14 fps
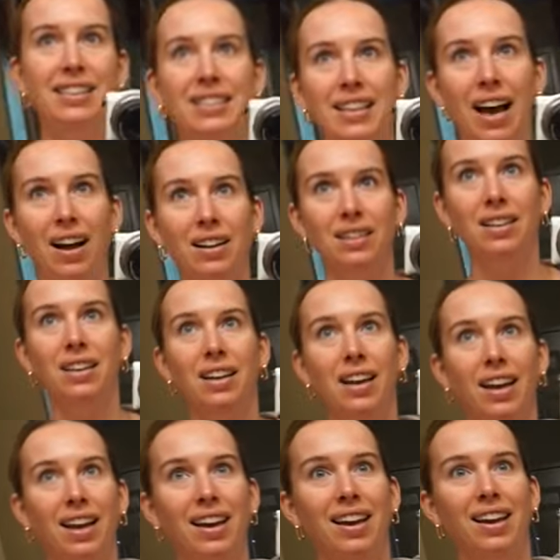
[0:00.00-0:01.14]
sell
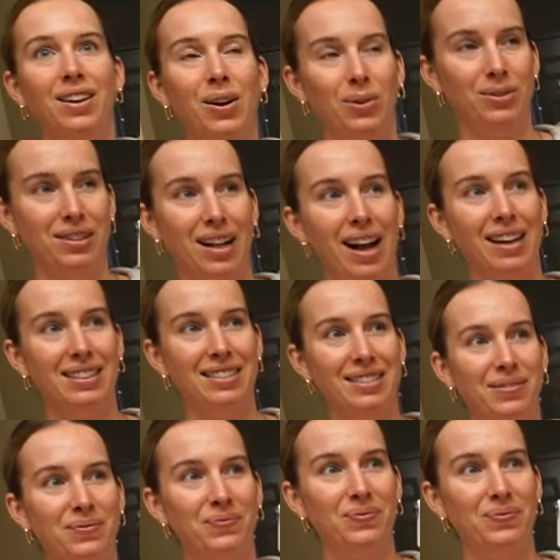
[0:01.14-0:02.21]
a ghost glass,